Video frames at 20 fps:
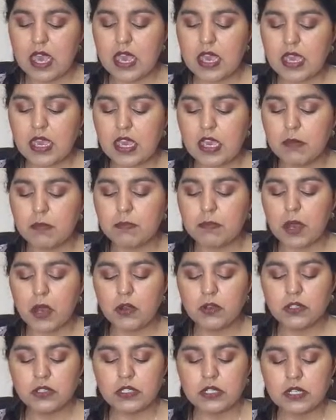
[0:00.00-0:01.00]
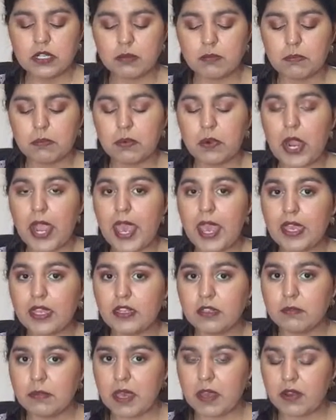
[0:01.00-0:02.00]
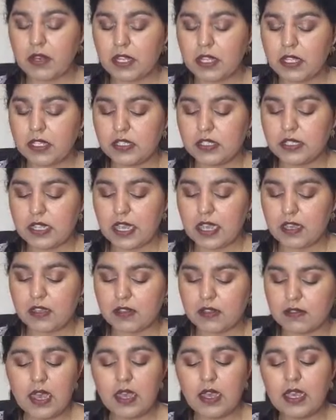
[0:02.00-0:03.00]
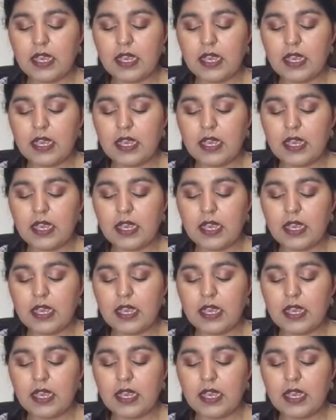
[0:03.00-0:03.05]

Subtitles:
He boasted and bragged about his tail.